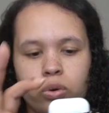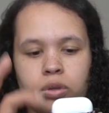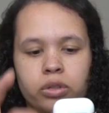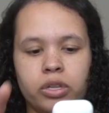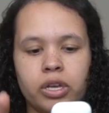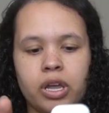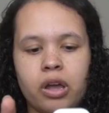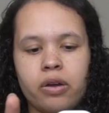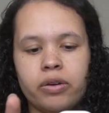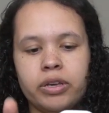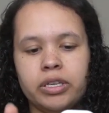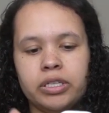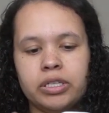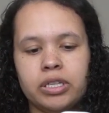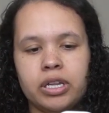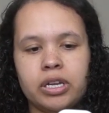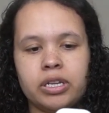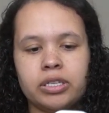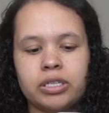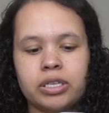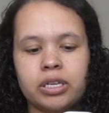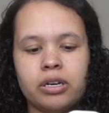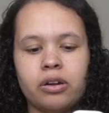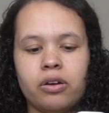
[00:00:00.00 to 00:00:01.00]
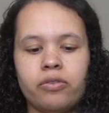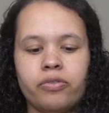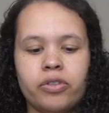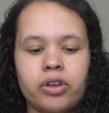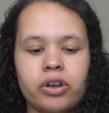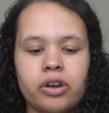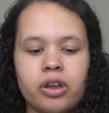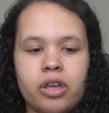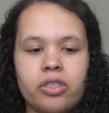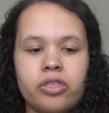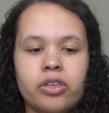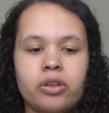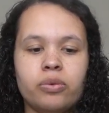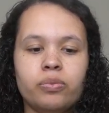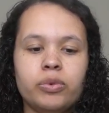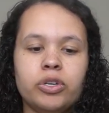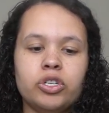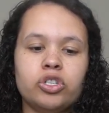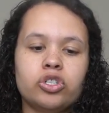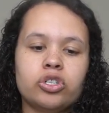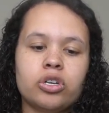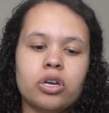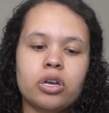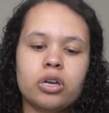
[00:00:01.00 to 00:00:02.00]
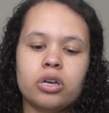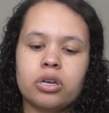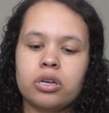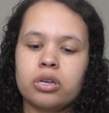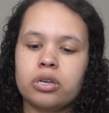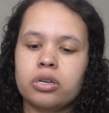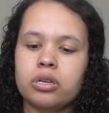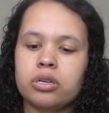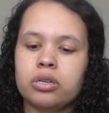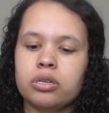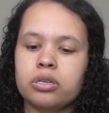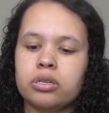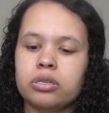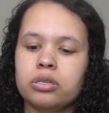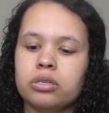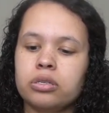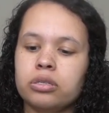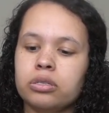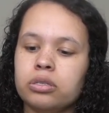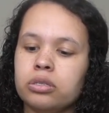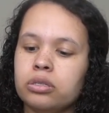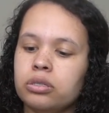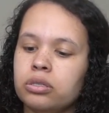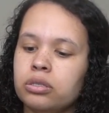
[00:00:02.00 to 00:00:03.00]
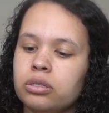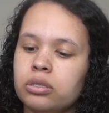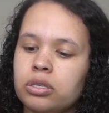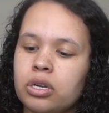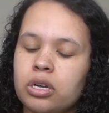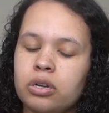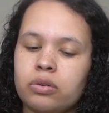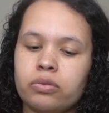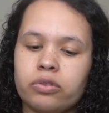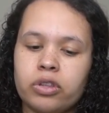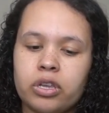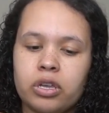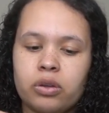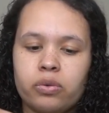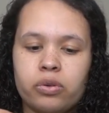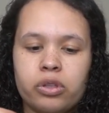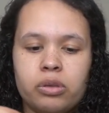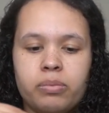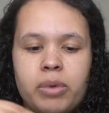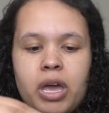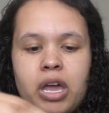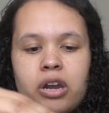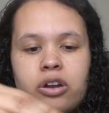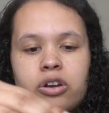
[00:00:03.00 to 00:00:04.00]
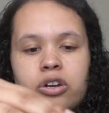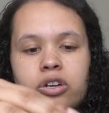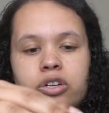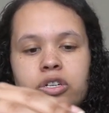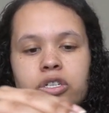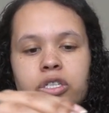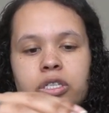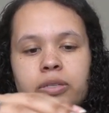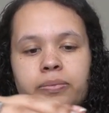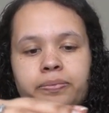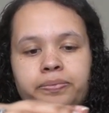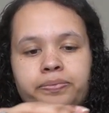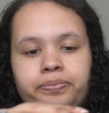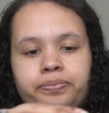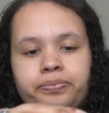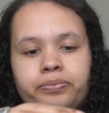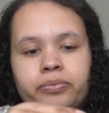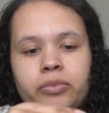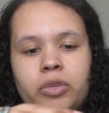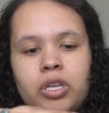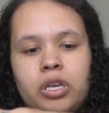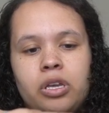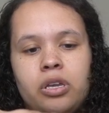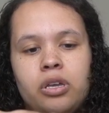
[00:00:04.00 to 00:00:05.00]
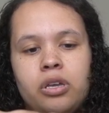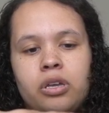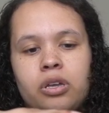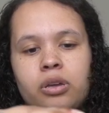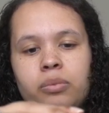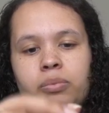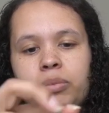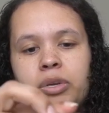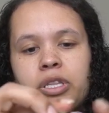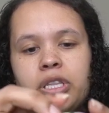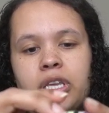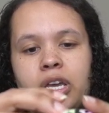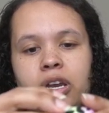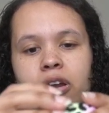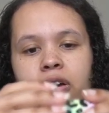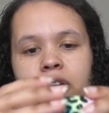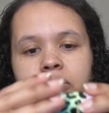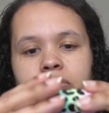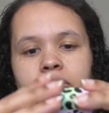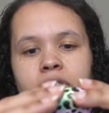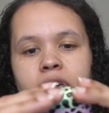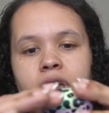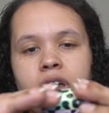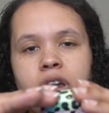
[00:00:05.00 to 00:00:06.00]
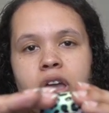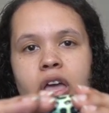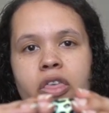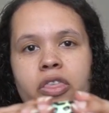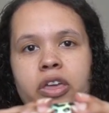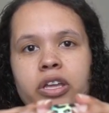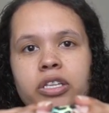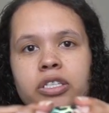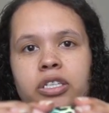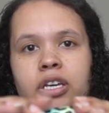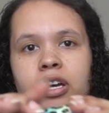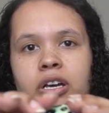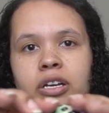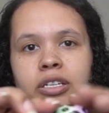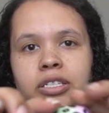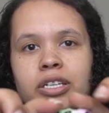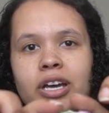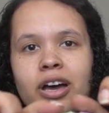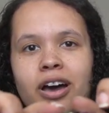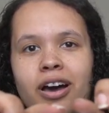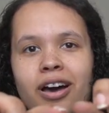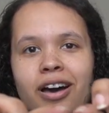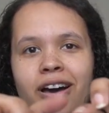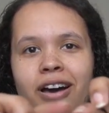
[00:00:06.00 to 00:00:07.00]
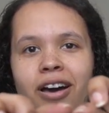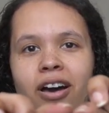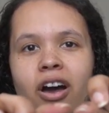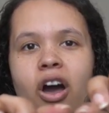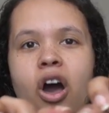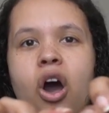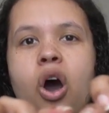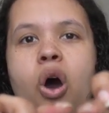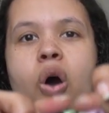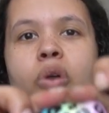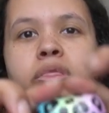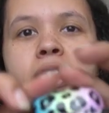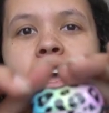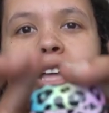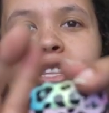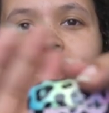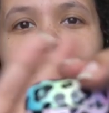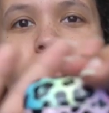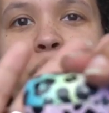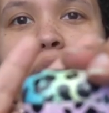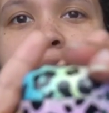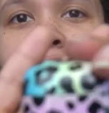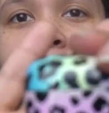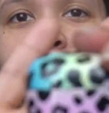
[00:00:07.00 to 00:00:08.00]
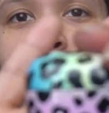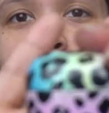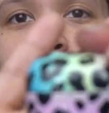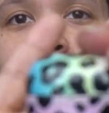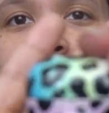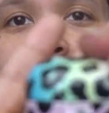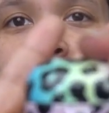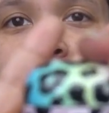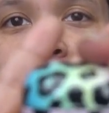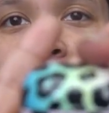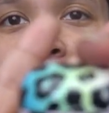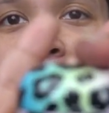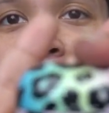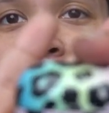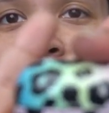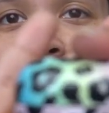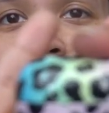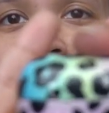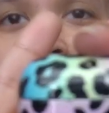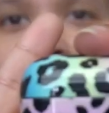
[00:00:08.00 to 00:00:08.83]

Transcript: Look how easy that is, get on there. And then we just, I don't think it really matters. Put that on there and then ta-da! Oh, that's really pretty.